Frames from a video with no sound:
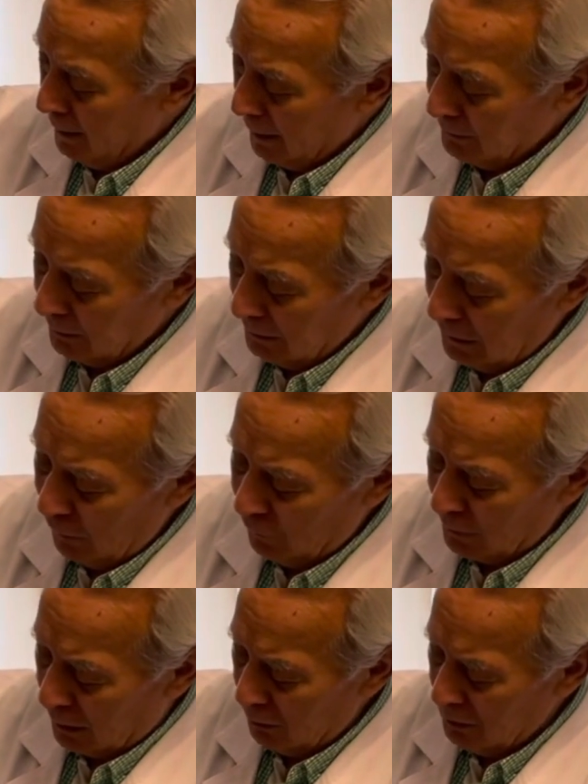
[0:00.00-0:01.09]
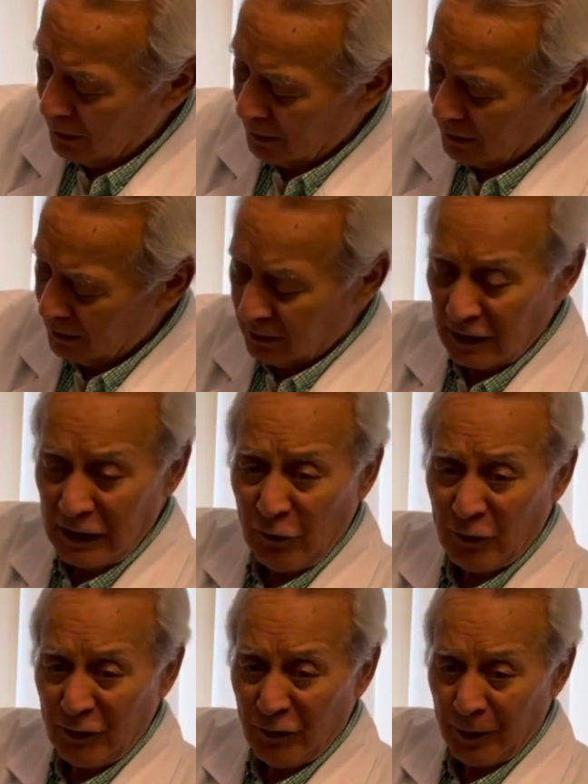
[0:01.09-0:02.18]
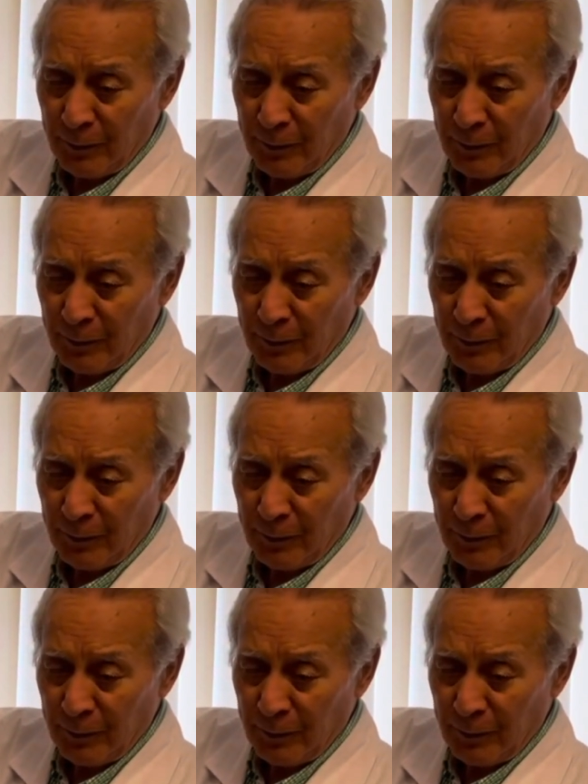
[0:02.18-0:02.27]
And the left iris, you can see the left liver.